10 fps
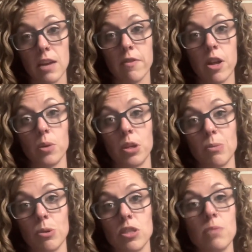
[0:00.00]
following the
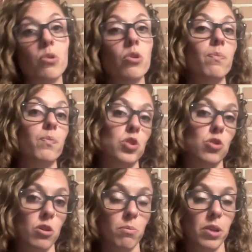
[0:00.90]
most simple to
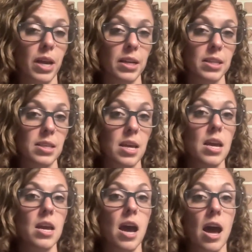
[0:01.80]
complex
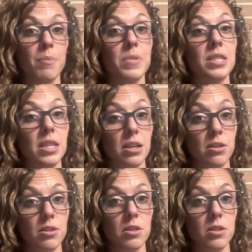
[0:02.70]
skills.